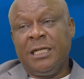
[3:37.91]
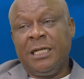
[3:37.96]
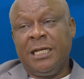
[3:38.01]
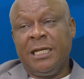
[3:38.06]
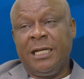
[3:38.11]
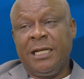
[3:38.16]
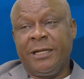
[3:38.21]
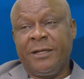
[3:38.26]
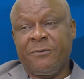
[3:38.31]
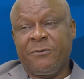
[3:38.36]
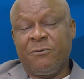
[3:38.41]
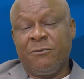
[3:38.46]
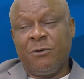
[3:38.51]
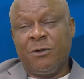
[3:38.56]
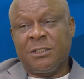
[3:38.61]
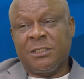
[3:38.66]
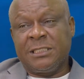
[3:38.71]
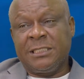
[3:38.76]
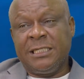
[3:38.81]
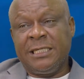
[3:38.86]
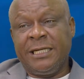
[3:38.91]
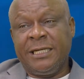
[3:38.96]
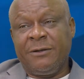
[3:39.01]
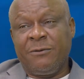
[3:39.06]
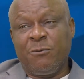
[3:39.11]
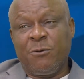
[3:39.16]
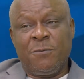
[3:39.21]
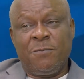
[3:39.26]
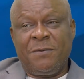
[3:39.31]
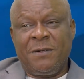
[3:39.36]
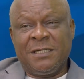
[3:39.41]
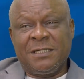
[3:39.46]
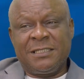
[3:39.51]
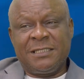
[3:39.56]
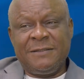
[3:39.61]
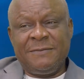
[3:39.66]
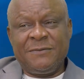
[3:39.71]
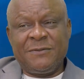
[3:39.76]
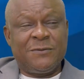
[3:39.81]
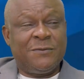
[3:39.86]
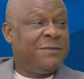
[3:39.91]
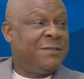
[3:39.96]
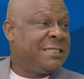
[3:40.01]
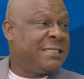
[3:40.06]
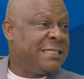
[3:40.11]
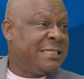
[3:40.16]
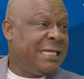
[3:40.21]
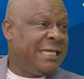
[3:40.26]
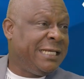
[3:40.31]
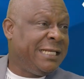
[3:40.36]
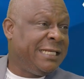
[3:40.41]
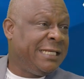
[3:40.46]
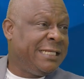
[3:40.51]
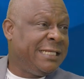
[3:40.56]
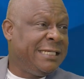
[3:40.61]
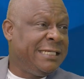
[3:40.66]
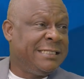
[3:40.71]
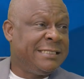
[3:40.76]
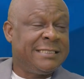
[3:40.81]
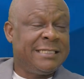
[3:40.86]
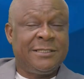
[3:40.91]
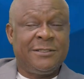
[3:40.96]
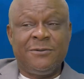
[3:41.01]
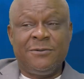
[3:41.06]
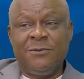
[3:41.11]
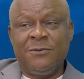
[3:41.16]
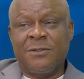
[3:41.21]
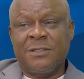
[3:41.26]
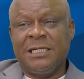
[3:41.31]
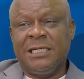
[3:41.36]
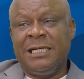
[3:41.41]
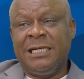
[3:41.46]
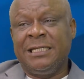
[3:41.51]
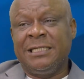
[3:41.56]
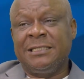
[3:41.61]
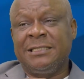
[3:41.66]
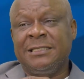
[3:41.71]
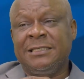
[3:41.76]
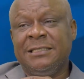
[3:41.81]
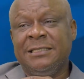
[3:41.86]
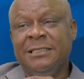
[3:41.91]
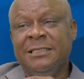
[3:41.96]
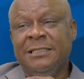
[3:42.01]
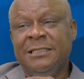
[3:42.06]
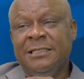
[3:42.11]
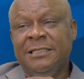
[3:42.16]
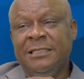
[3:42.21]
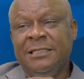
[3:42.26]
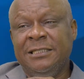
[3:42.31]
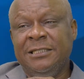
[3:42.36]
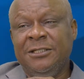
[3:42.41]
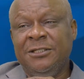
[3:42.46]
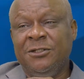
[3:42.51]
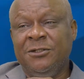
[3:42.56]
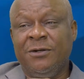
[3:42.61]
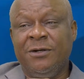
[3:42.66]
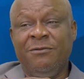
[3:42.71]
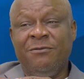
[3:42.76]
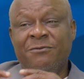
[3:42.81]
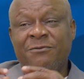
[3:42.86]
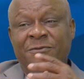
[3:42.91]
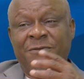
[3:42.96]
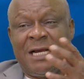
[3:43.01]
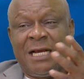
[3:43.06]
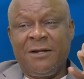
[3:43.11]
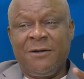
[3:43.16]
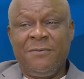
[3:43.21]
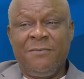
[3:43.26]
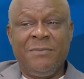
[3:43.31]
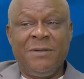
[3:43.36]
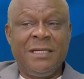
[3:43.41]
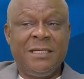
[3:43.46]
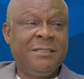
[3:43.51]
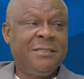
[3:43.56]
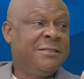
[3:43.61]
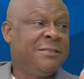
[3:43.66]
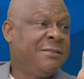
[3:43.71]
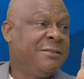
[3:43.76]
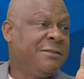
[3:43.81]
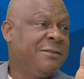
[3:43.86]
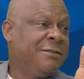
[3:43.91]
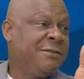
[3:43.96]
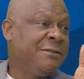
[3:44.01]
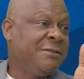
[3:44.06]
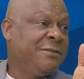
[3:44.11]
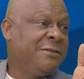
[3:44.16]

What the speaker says: What World Bank seems to be saying is that you look at your environment,